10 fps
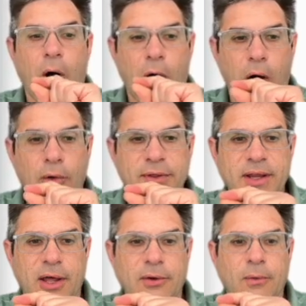all
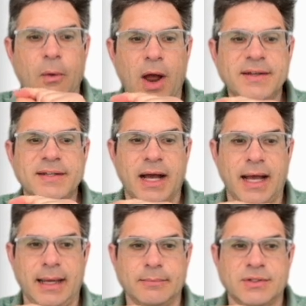the other run
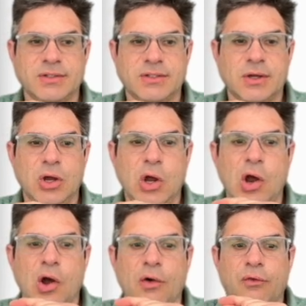times
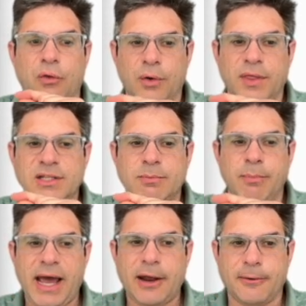for this
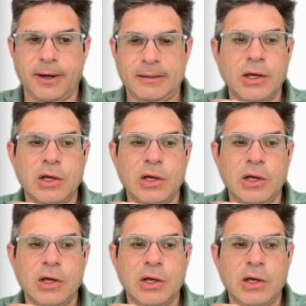battery.